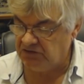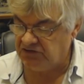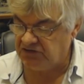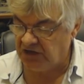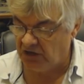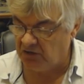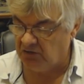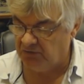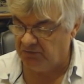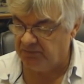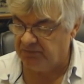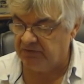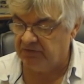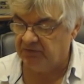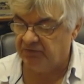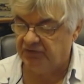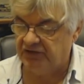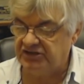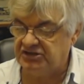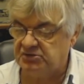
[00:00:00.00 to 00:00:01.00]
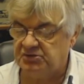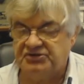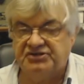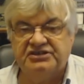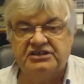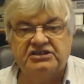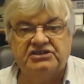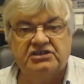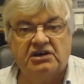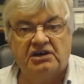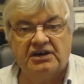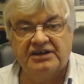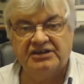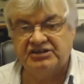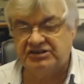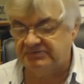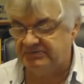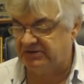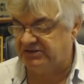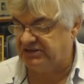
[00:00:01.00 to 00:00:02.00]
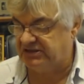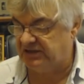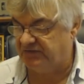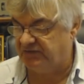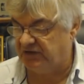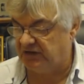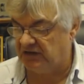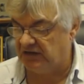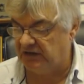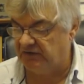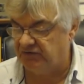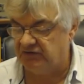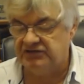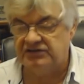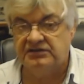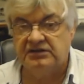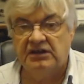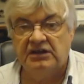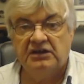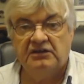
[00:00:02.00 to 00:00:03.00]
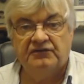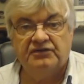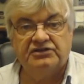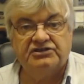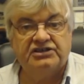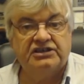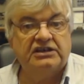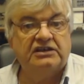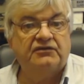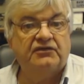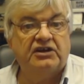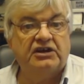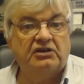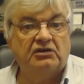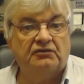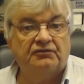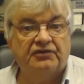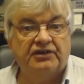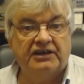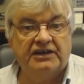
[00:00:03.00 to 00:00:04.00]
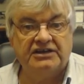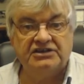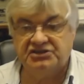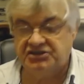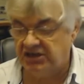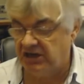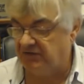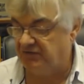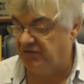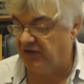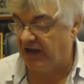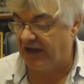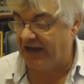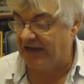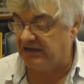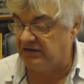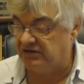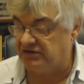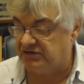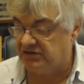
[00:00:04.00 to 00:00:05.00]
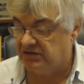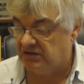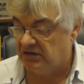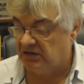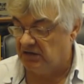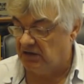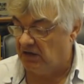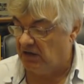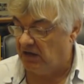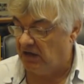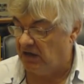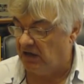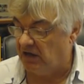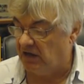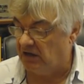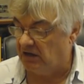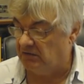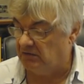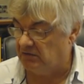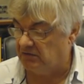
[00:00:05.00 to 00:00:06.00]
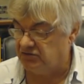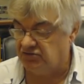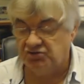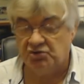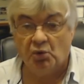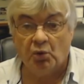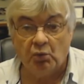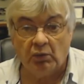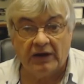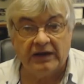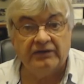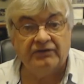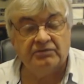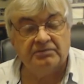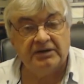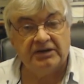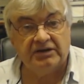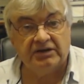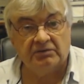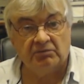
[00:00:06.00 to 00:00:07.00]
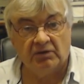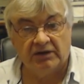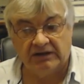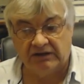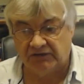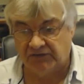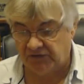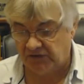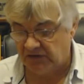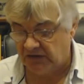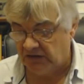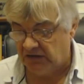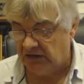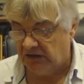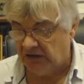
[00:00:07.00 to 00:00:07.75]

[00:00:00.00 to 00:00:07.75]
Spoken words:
So this was designed specifically for TV on VHF and shortwave and medium wave.